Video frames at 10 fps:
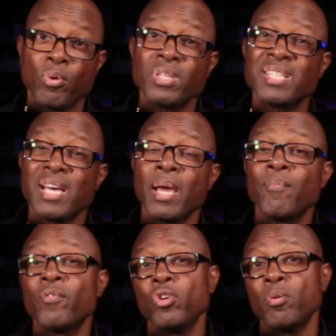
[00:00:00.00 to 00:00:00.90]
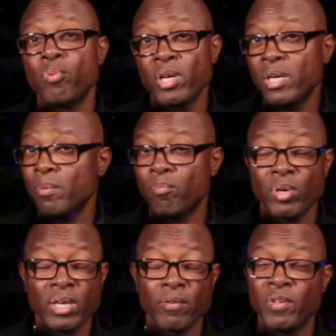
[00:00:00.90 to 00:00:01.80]
It's time for you to
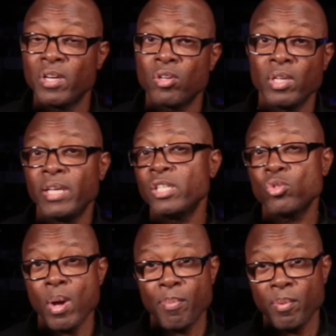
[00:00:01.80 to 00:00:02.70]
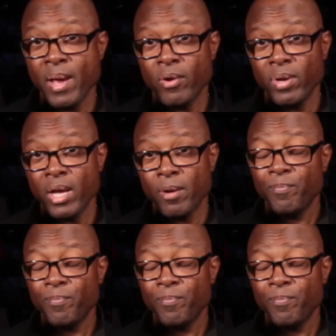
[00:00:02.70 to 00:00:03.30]
bring the vehicle in and swap your battery out.